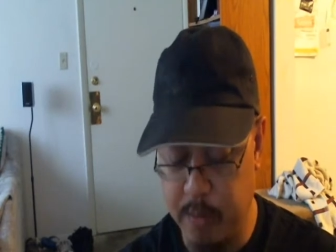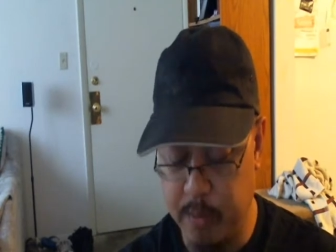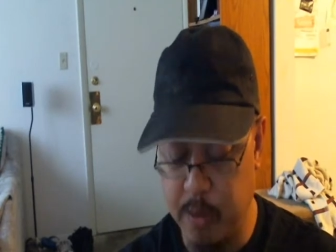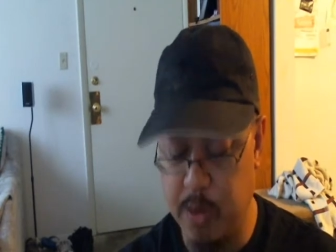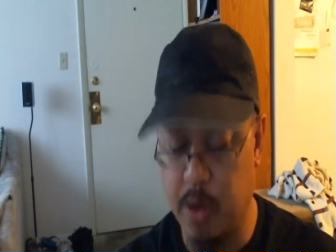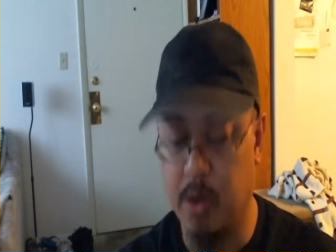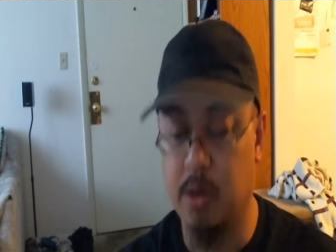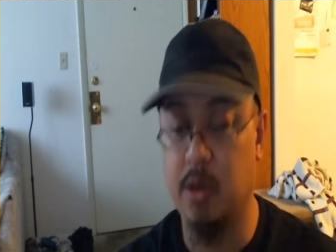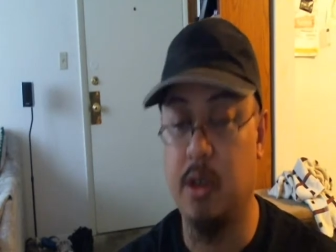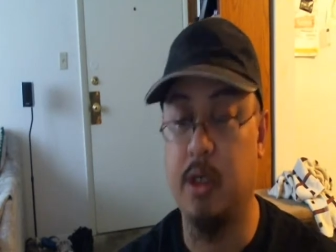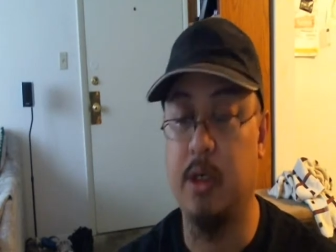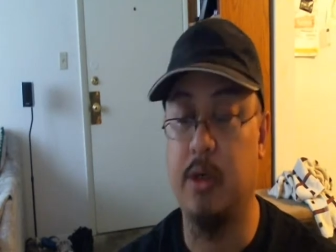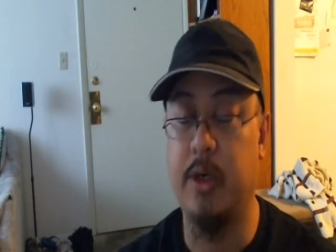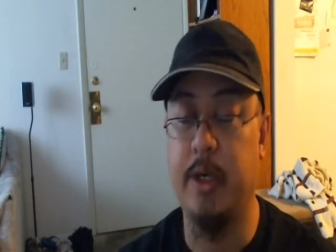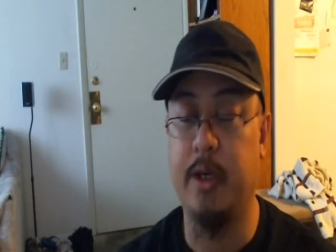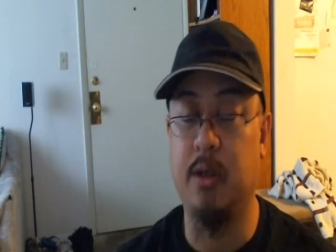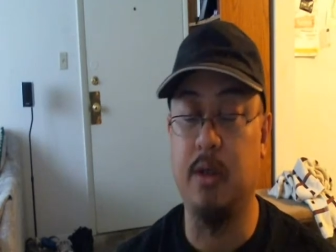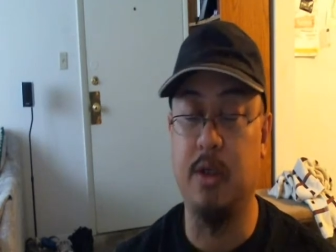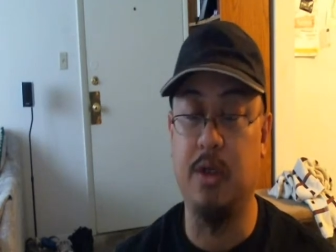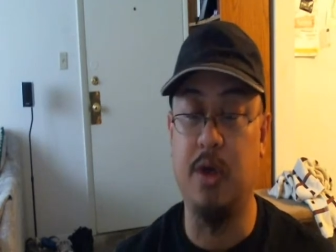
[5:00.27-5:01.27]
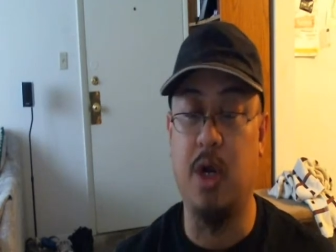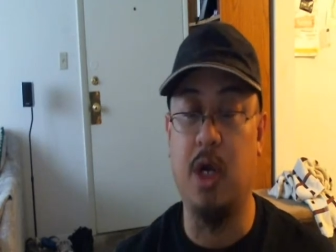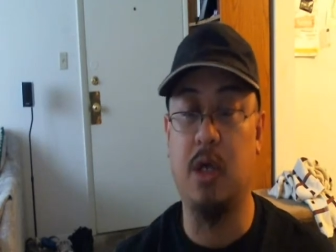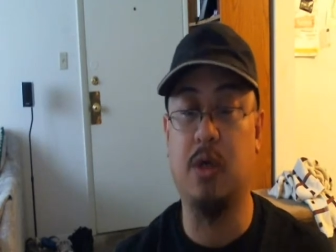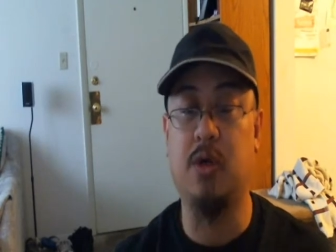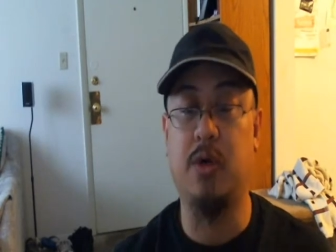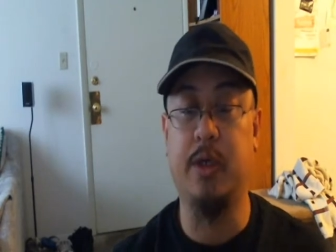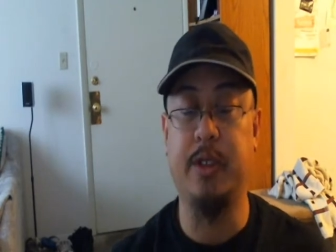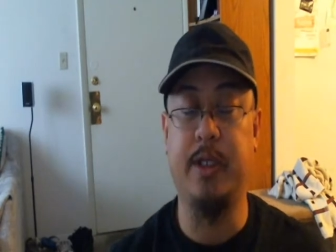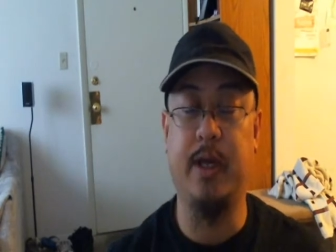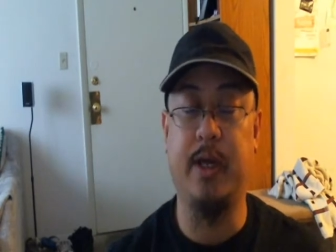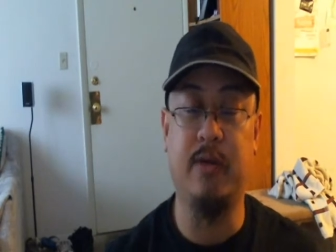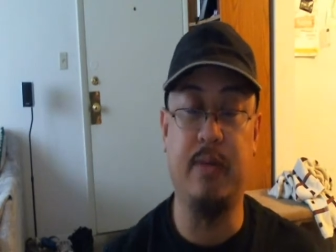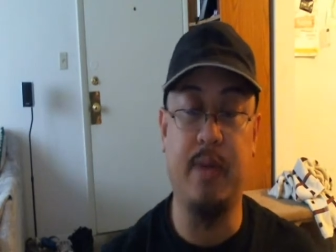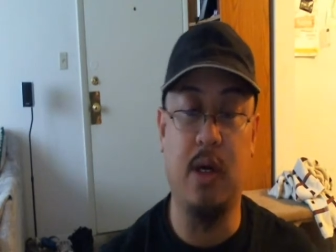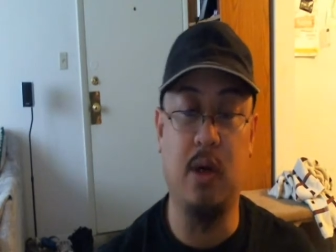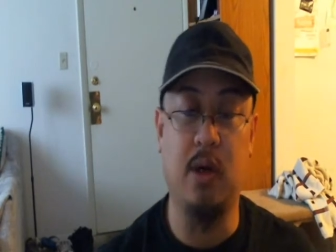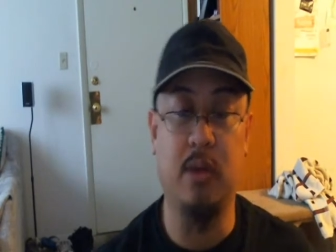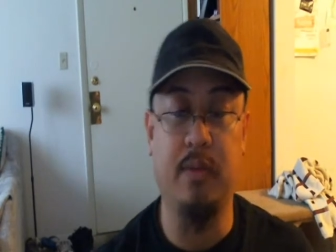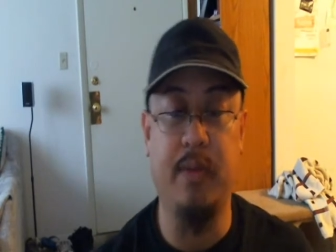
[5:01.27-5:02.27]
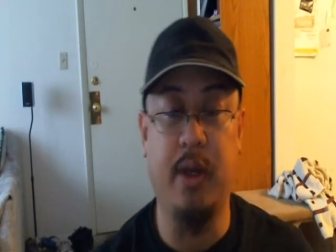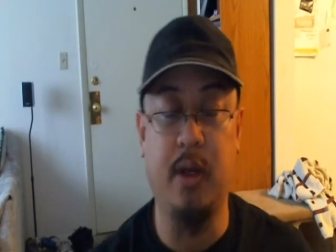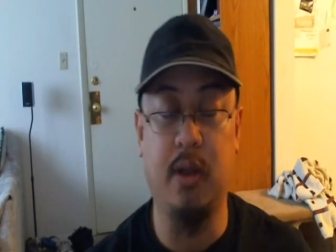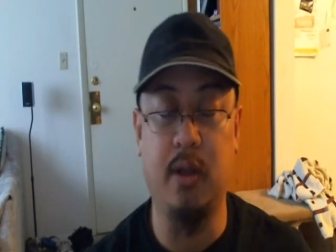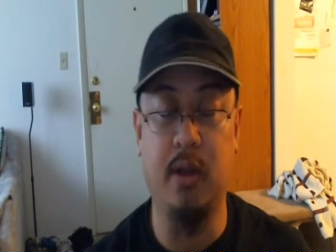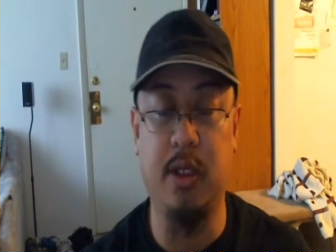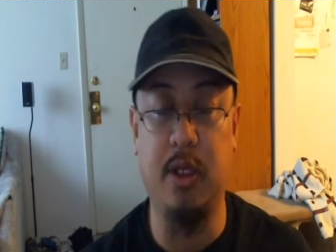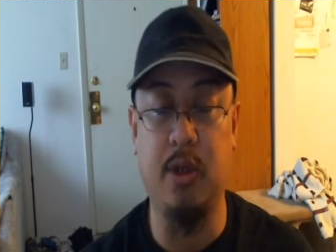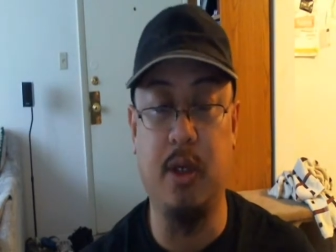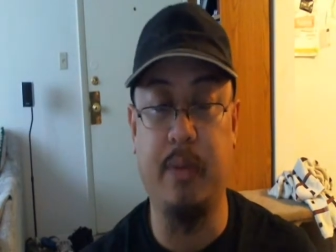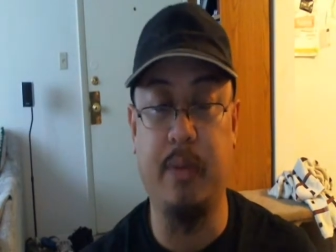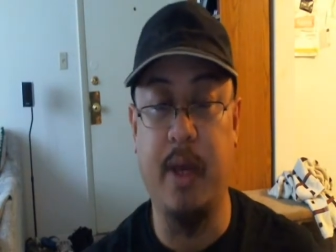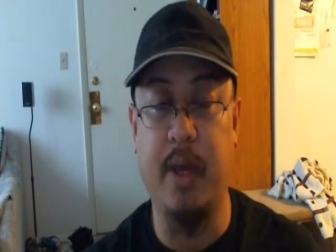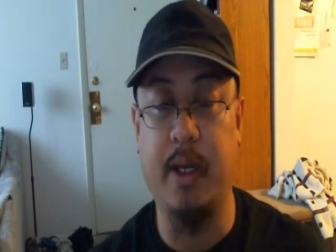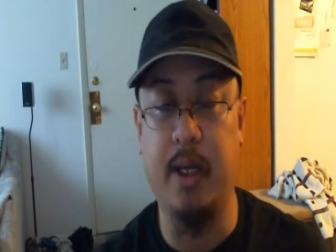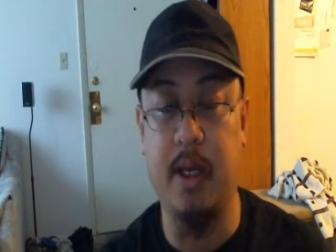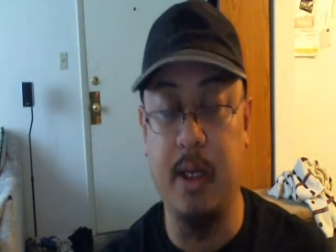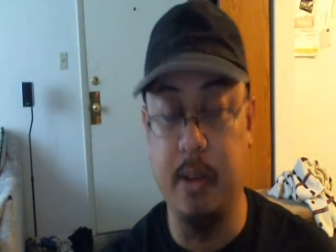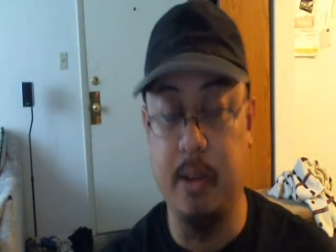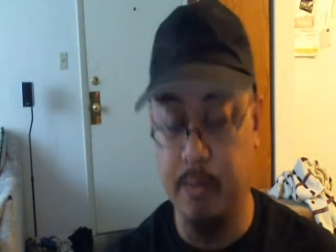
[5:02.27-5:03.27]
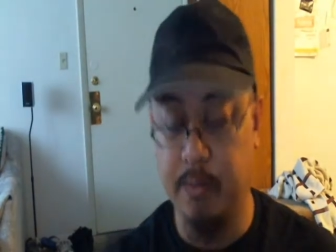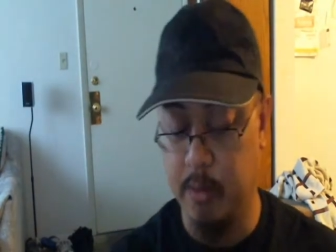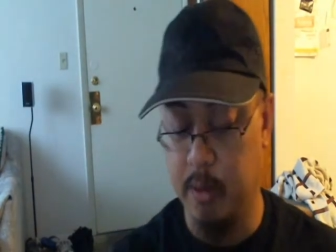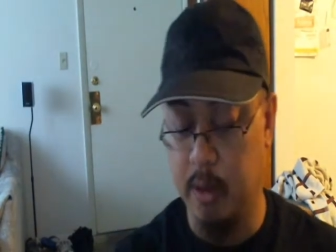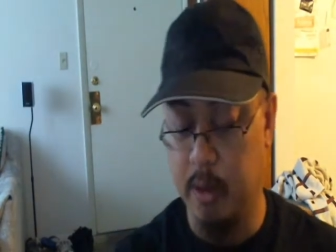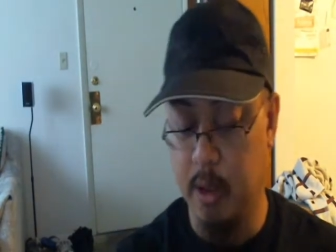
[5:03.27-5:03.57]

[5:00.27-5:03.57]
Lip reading: you are going to have to power the unit back on.